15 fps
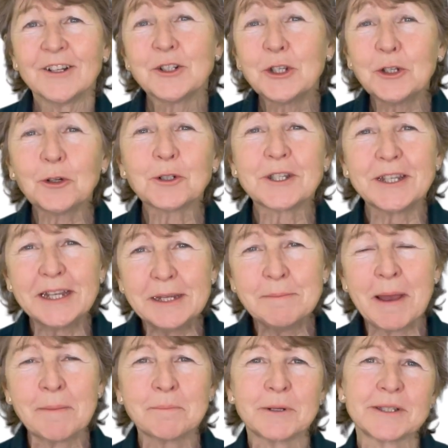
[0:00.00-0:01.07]
Do your team
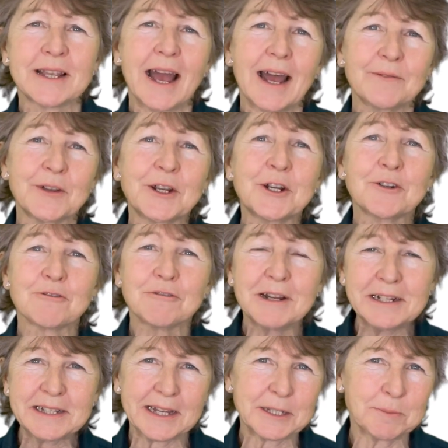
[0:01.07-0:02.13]
members have a
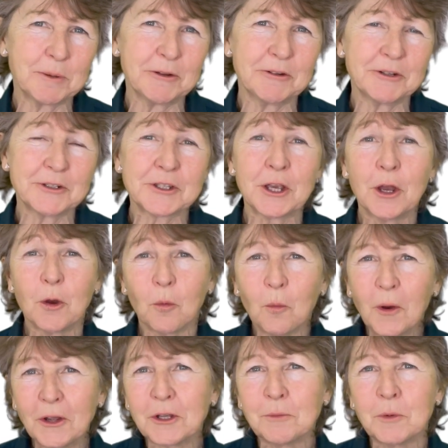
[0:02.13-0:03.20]
great experience
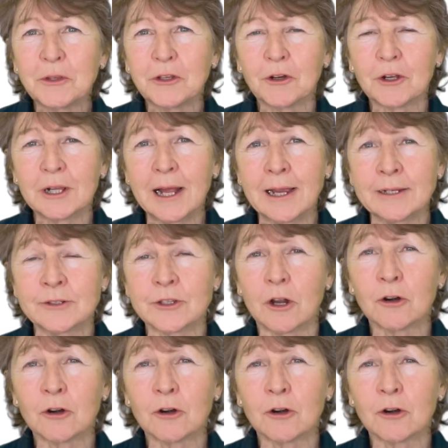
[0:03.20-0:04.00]
working with your clients,